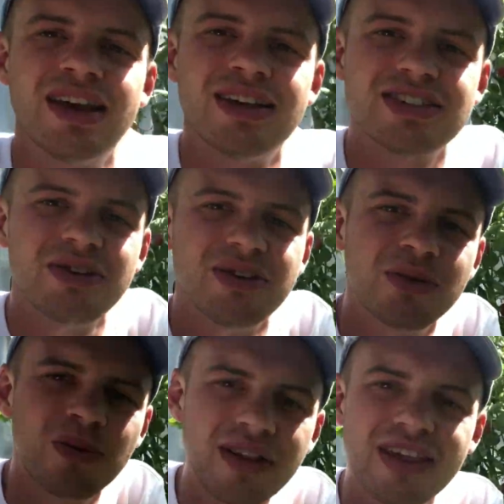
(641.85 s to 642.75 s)
So the
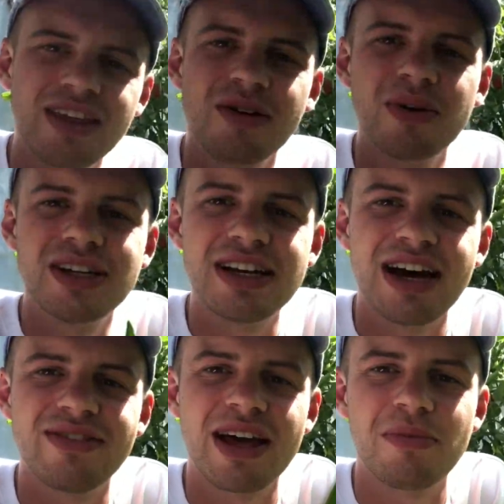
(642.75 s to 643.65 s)
one thing that we didn't
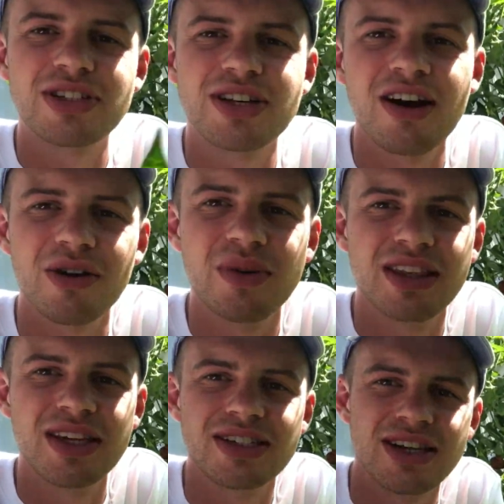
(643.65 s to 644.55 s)
have that much luck with
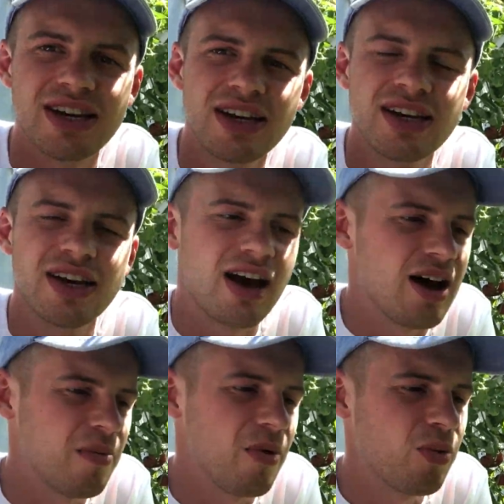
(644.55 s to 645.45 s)
this year
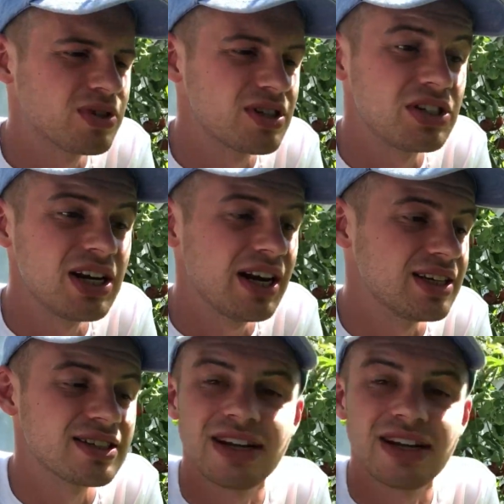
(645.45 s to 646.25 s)
was the chilies.